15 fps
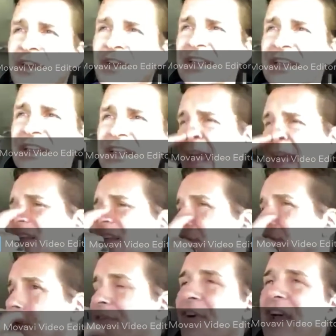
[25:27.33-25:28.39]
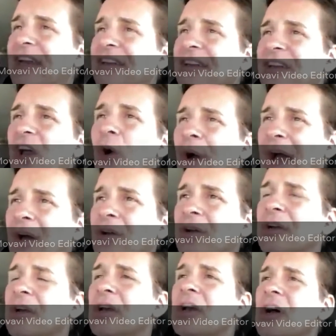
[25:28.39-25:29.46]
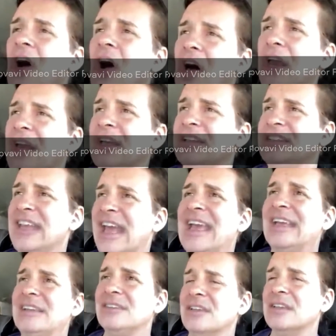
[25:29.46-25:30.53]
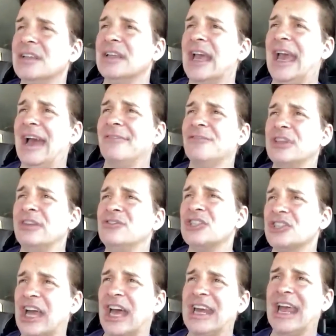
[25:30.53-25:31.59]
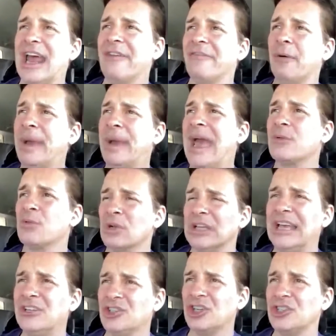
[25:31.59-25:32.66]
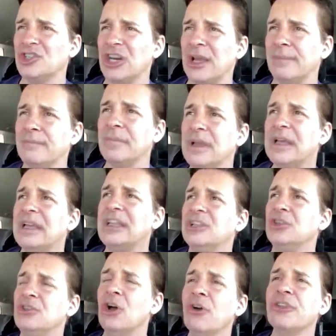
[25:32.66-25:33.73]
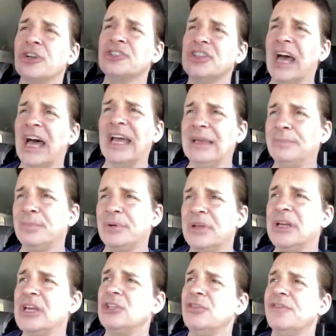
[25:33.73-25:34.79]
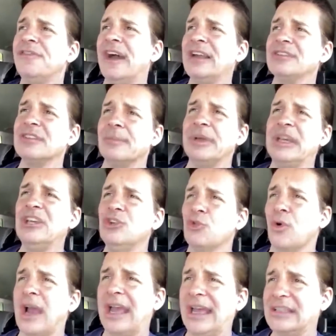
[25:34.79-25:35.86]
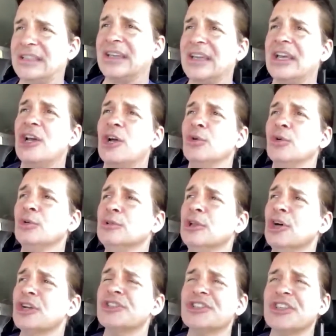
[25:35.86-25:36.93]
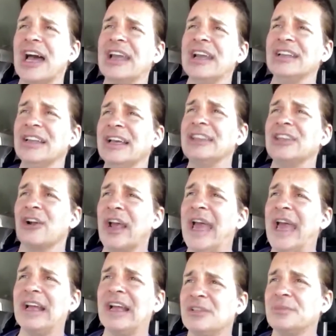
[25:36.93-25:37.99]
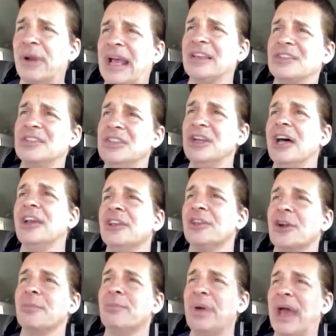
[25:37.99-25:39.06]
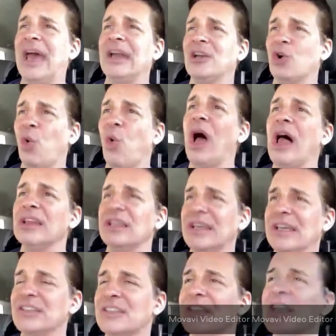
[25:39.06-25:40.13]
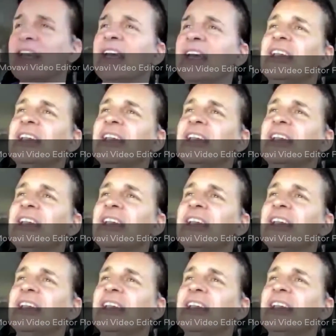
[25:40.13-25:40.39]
feel. It's like asking your friend to go out on a date after they've just gotten out of a bad relationship. You know their type. You found somebody great who looks kind of like their ex but has none of their bad qualities.